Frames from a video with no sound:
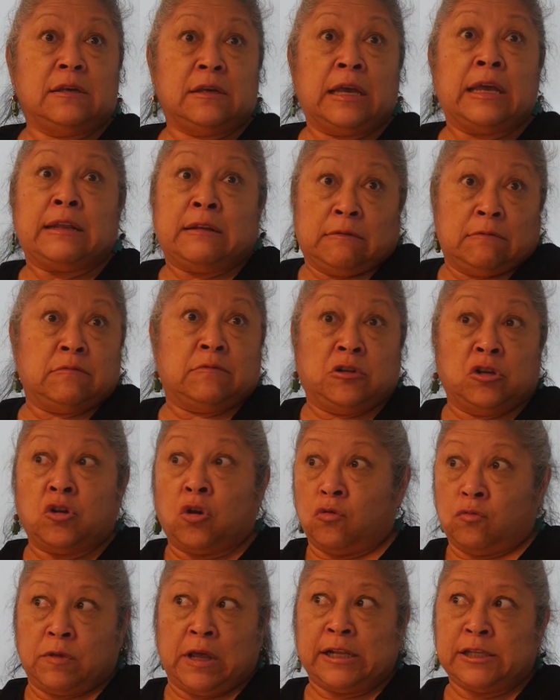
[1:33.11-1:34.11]
And,
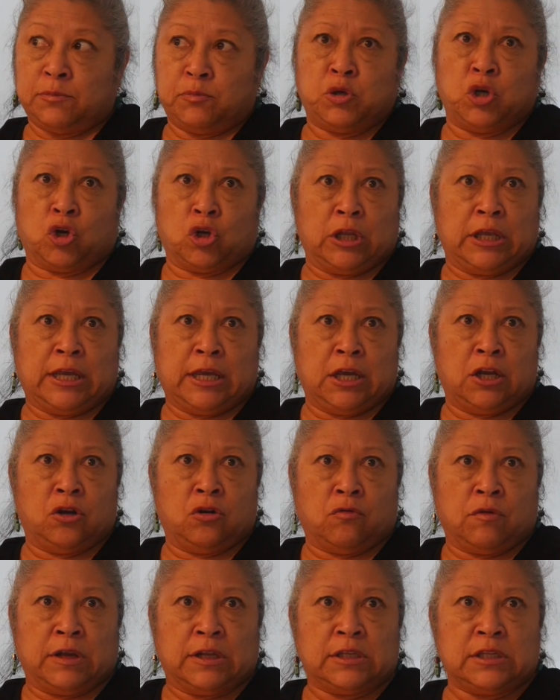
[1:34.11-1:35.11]
that's purely
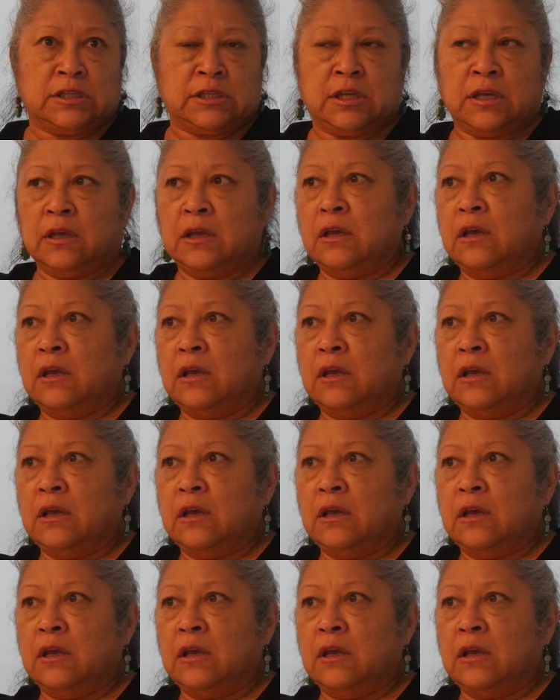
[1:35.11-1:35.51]
ignorance.